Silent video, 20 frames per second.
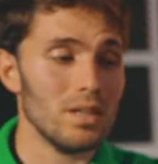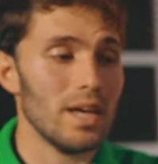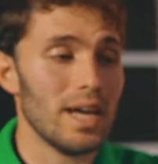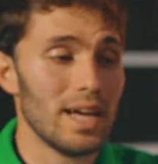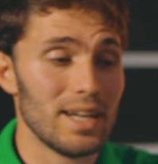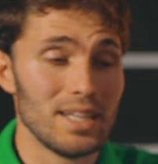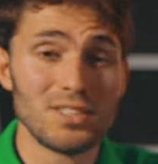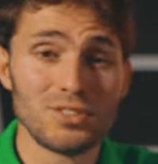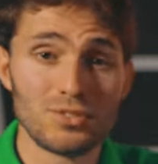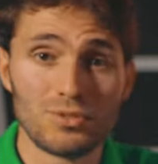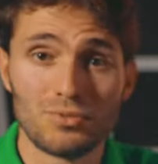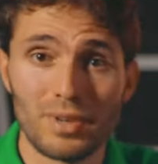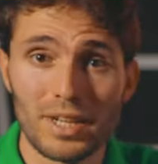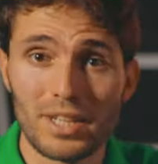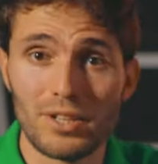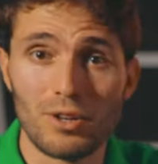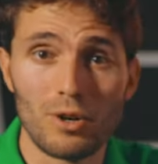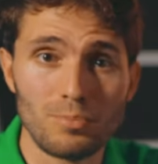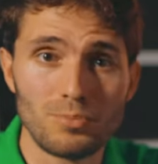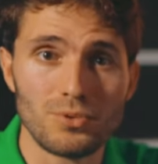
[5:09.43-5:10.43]
And here's a
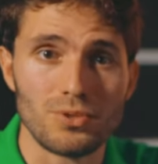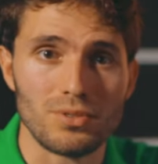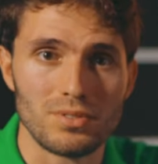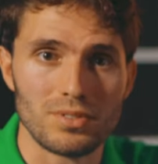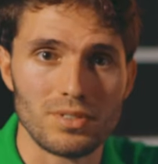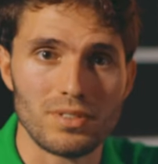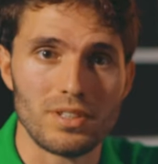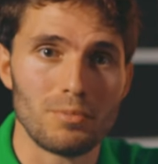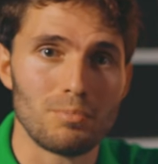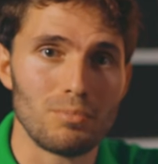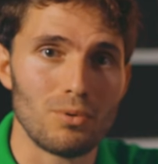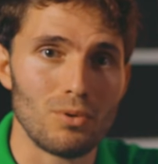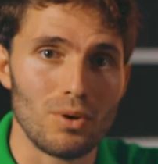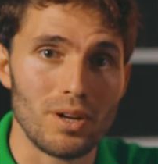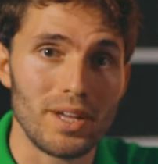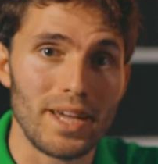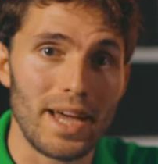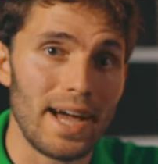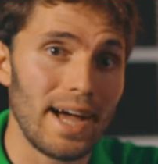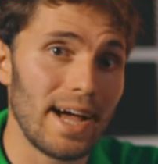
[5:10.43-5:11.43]
great option to
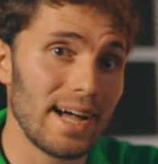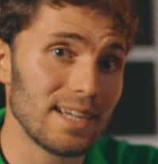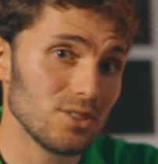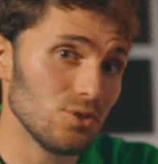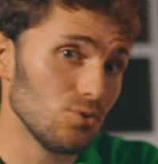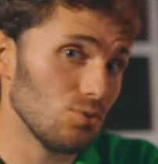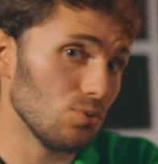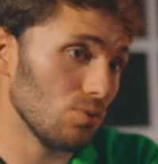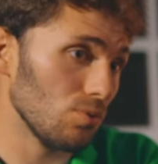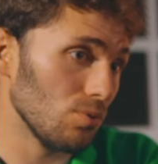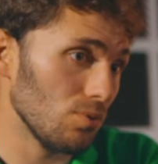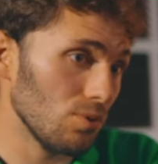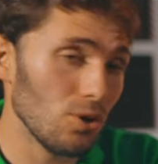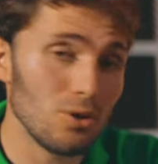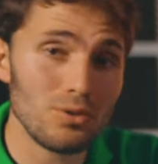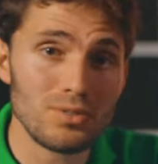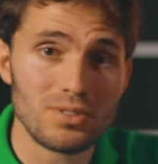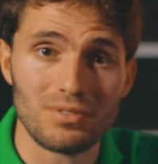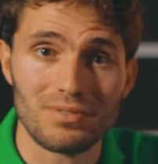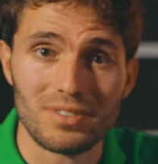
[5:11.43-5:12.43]
deploy at your
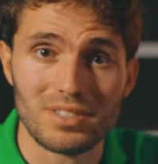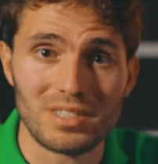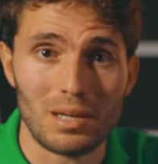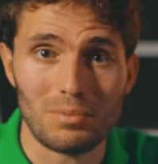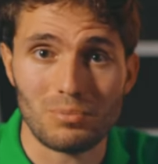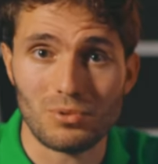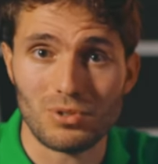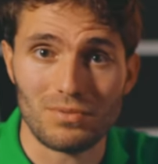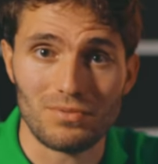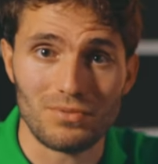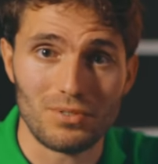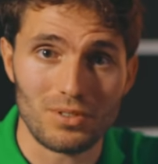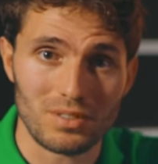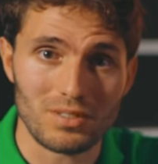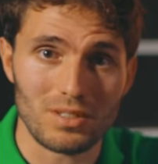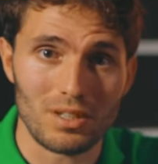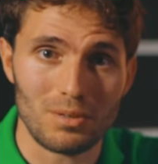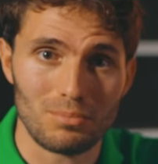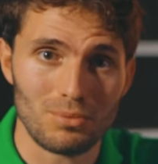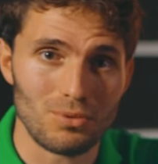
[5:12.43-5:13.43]
hotel reception, for
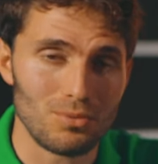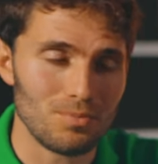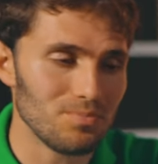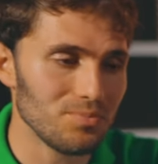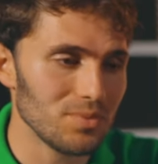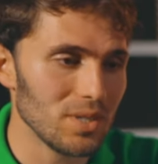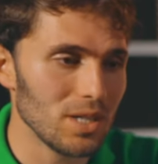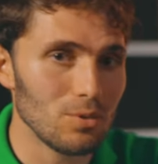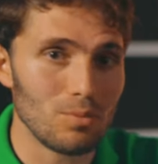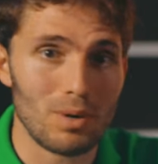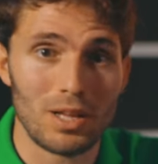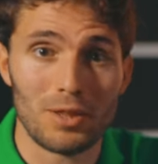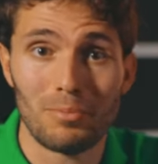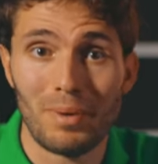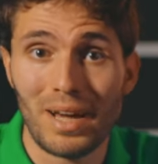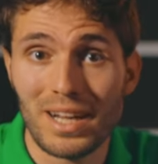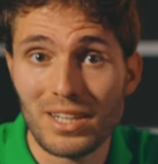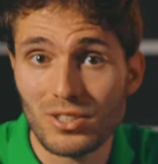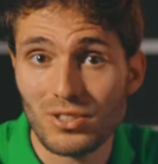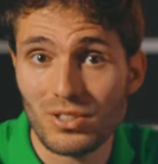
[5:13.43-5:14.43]
example. While the
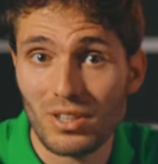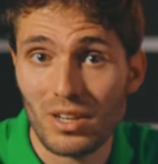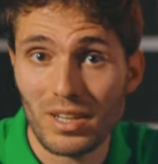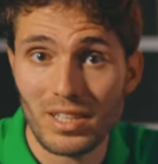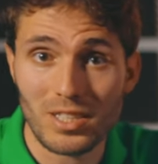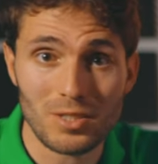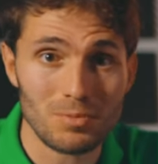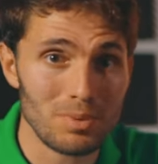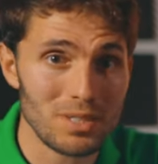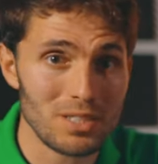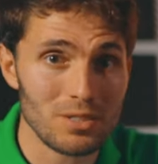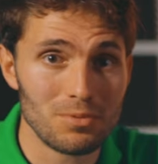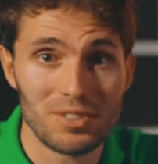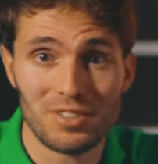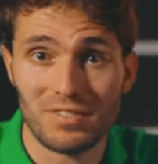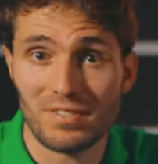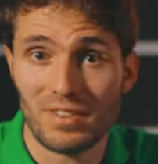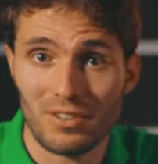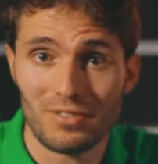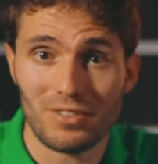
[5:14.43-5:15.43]
manager is busy with
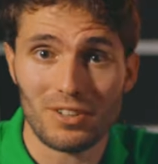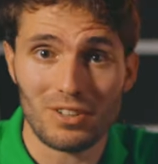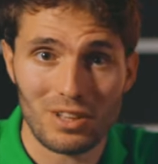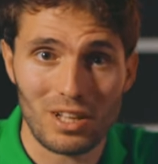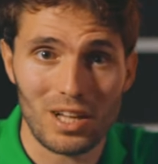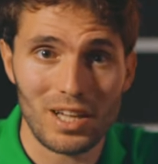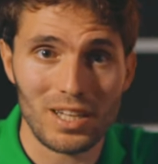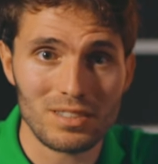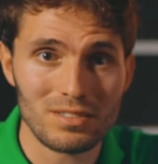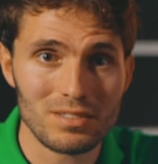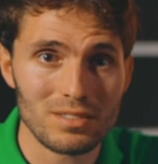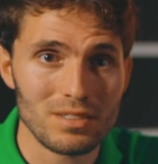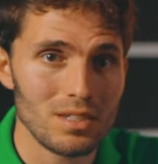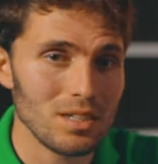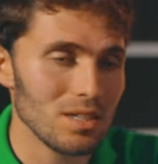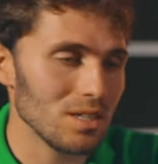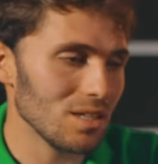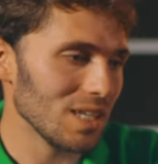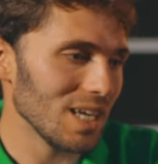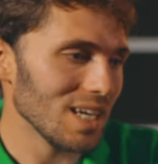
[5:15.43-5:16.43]
another client,
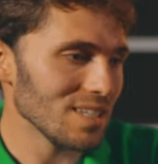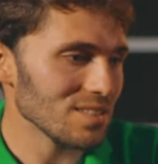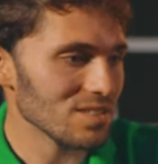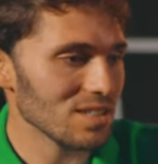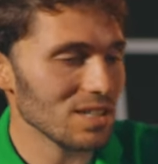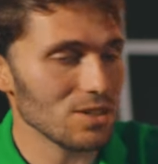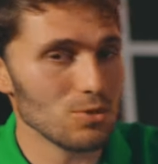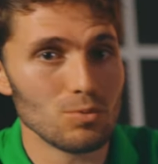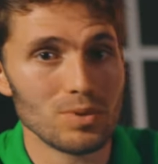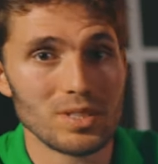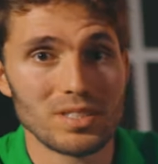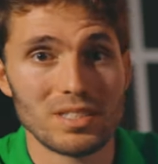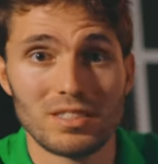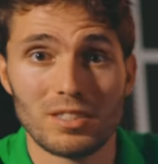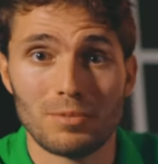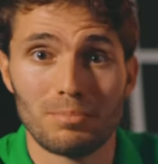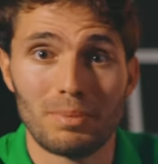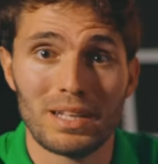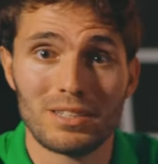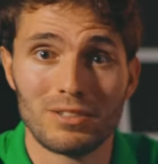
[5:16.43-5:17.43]
guests can always
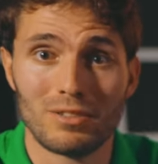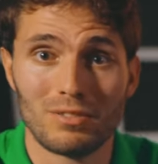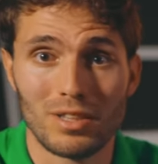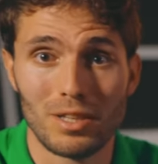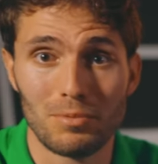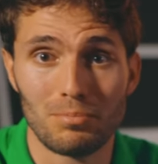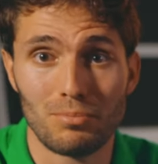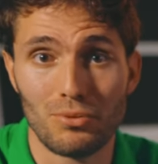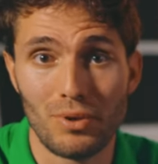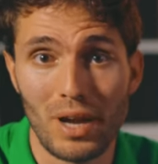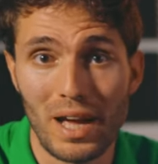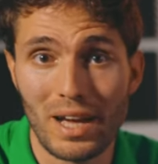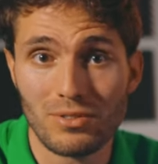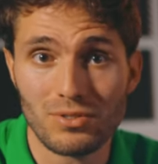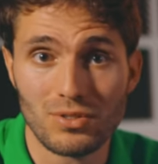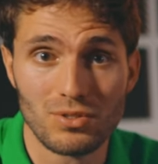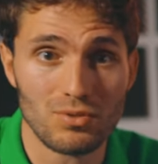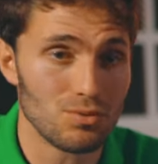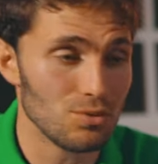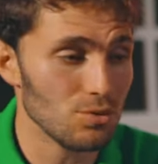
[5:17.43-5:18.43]
independently
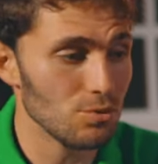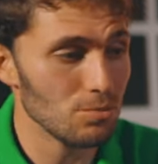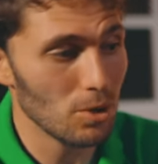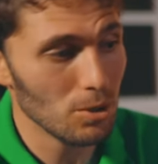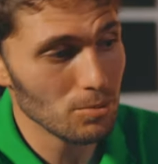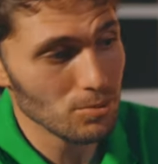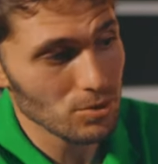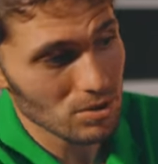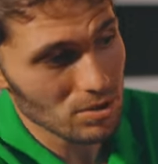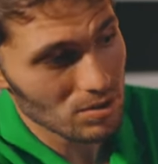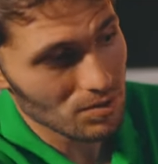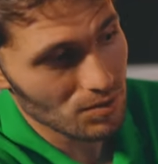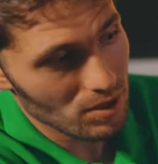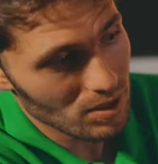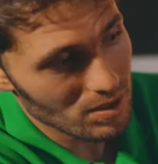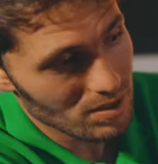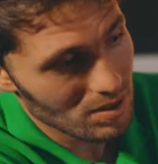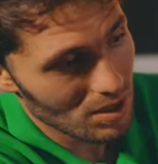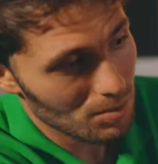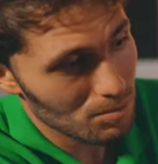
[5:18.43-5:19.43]
browse room options, for
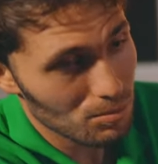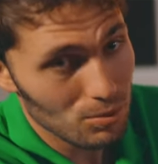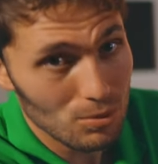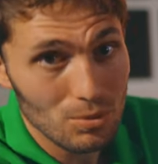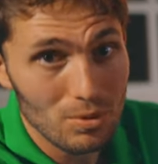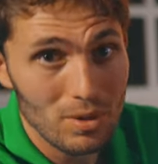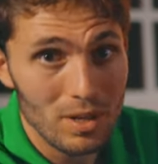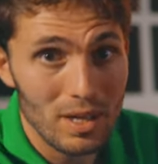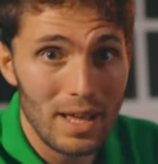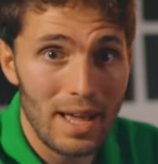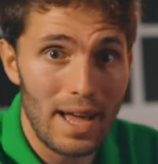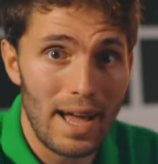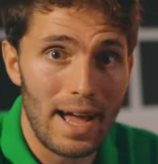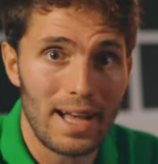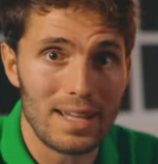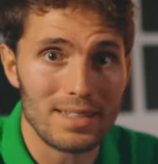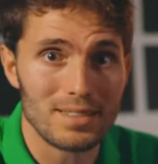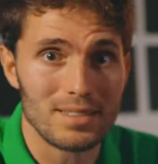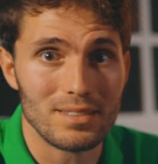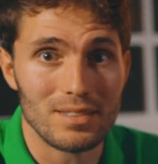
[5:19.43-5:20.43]
example,
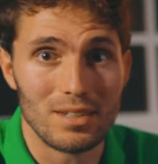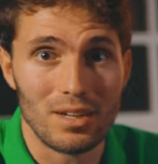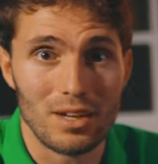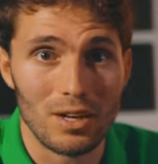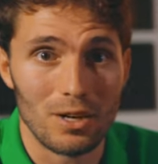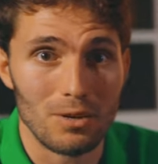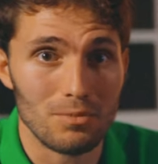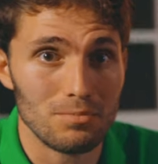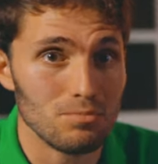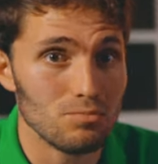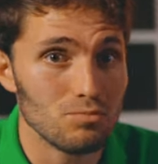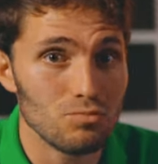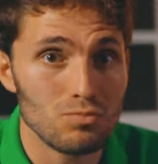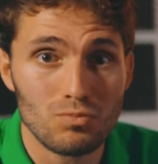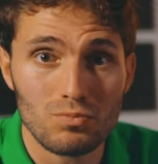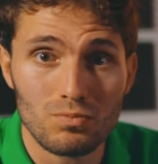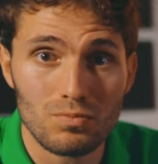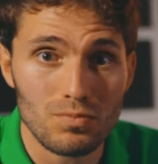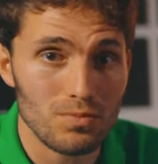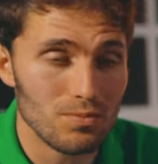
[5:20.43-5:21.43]
and uh,
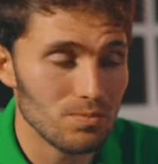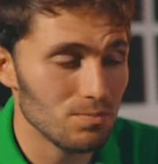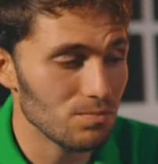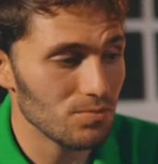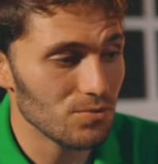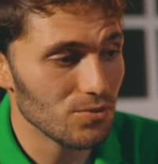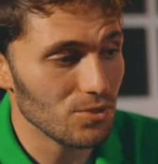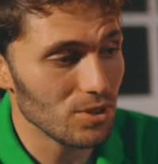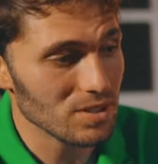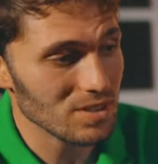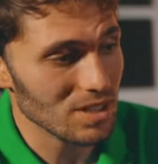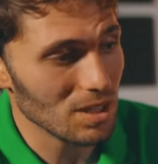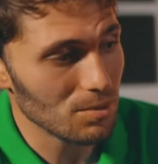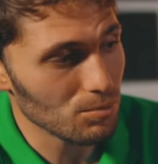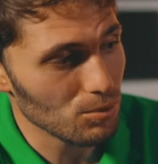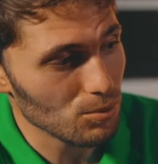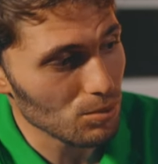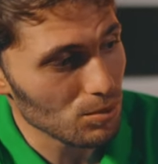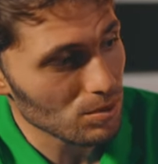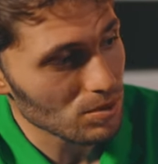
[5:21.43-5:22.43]
for
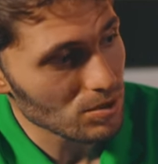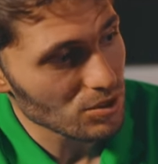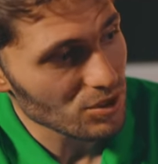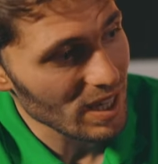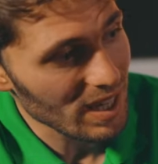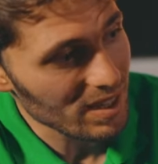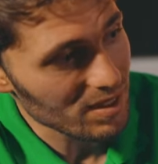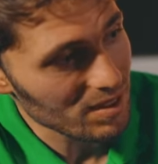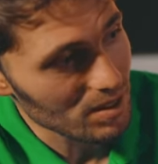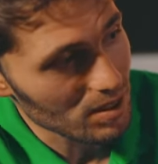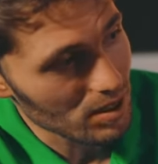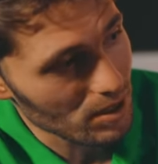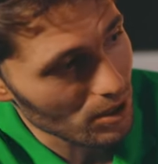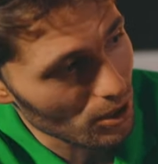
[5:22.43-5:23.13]
example, check the